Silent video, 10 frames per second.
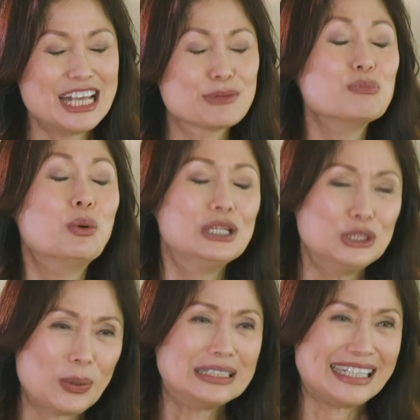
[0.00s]
It's been more than
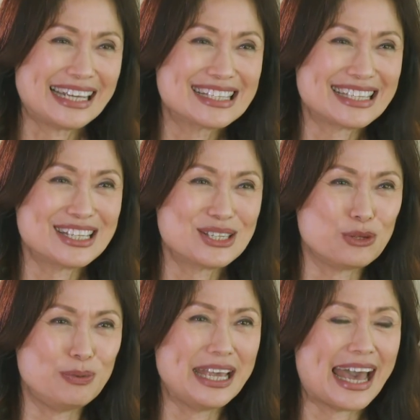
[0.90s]
20 years since you
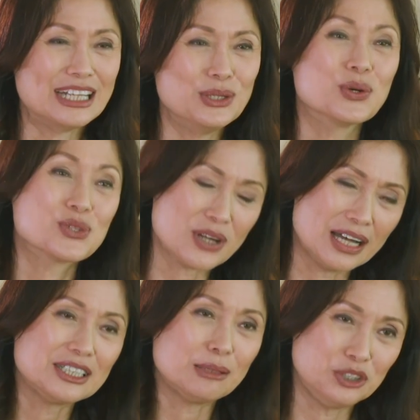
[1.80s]
began your startup